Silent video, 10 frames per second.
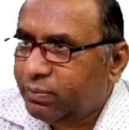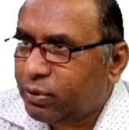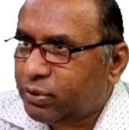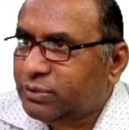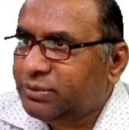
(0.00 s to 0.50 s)

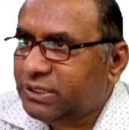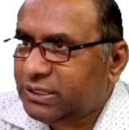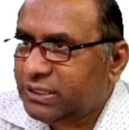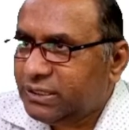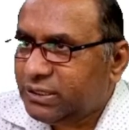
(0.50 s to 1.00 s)

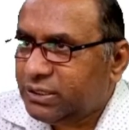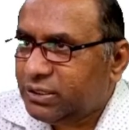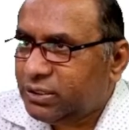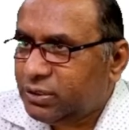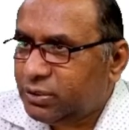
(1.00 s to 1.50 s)
proximity
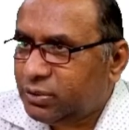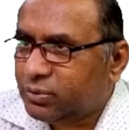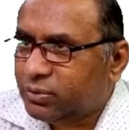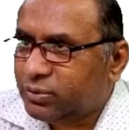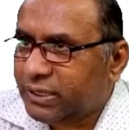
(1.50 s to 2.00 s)

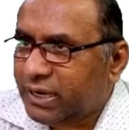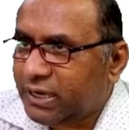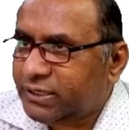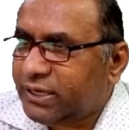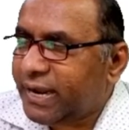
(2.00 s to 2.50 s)
to the
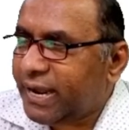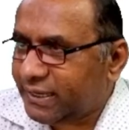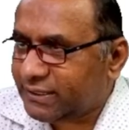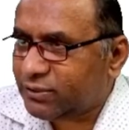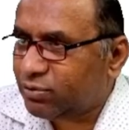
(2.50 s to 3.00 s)
letter
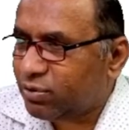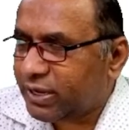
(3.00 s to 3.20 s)
x.